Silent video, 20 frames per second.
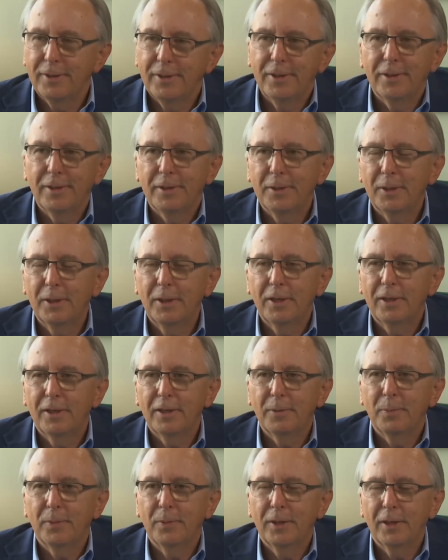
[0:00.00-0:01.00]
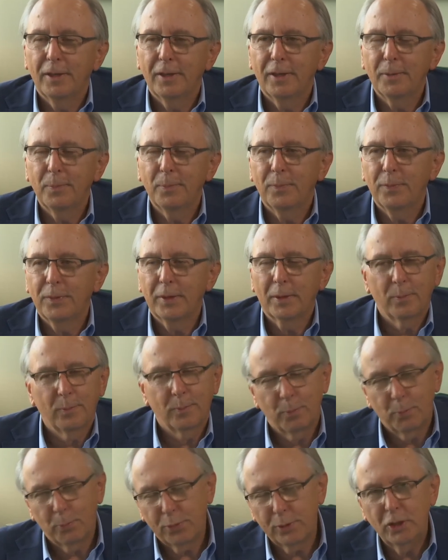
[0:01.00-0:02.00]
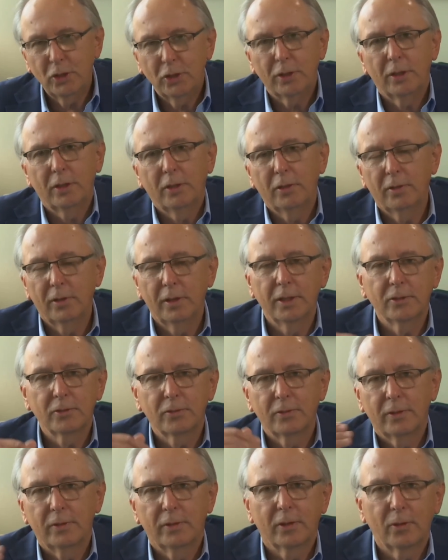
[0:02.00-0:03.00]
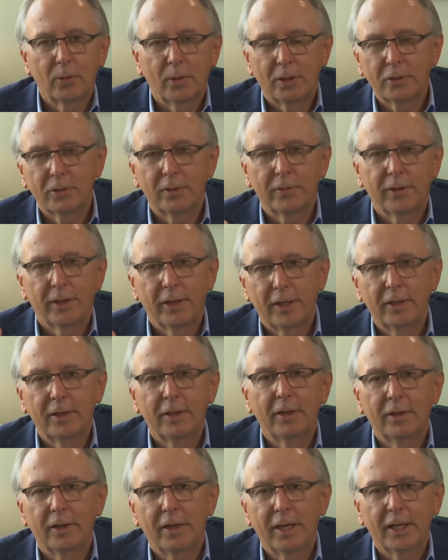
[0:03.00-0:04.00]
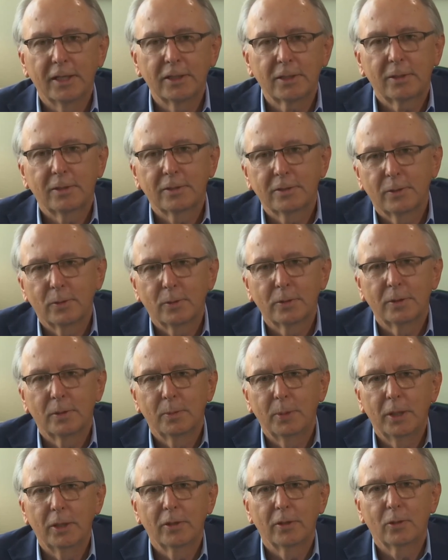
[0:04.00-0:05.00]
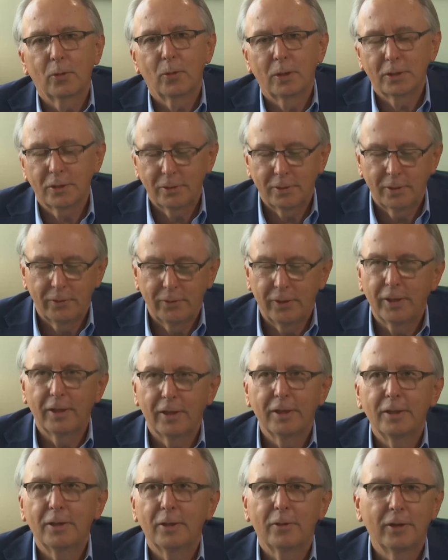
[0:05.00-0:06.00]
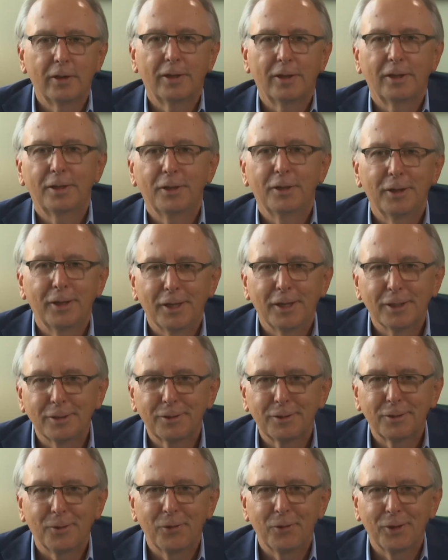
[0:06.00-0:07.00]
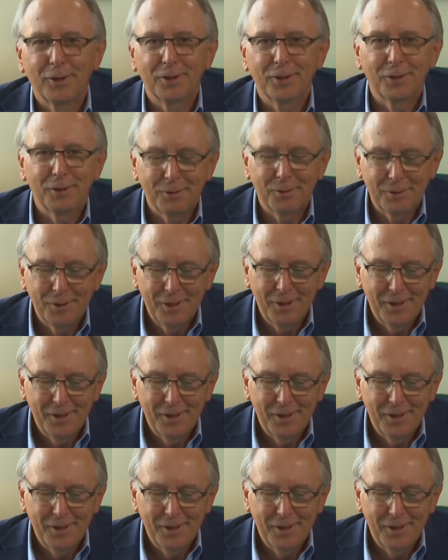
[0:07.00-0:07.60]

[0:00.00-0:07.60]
and I appreciate your answering the question that I didn't ask, because it was a better question than I did ask. So thank you.